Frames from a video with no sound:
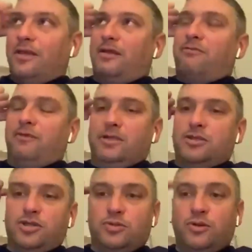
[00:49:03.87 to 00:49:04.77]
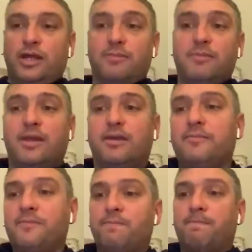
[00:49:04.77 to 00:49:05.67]
thankfully, touch wood, at the minute,
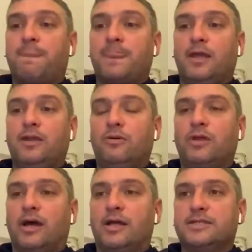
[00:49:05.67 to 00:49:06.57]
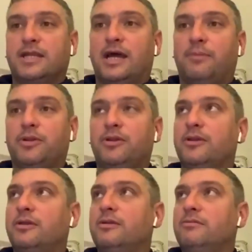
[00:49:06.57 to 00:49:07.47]
that hasn't
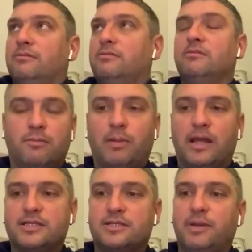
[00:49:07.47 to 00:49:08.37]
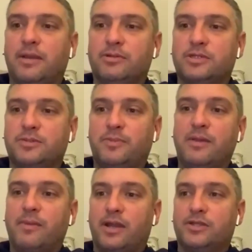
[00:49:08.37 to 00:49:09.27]
happened, and I'm blessed to be able to
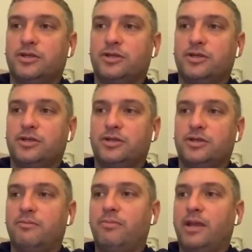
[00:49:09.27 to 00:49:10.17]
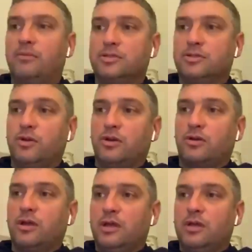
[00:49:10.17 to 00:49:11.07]
be a manager and be able to work.
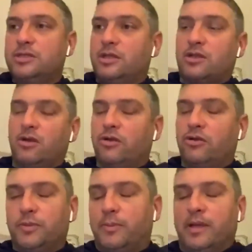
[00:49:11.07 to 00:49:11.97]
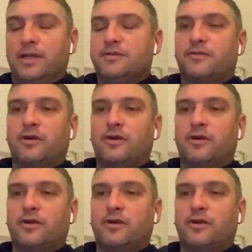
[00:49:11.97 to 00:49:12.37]
The current group of players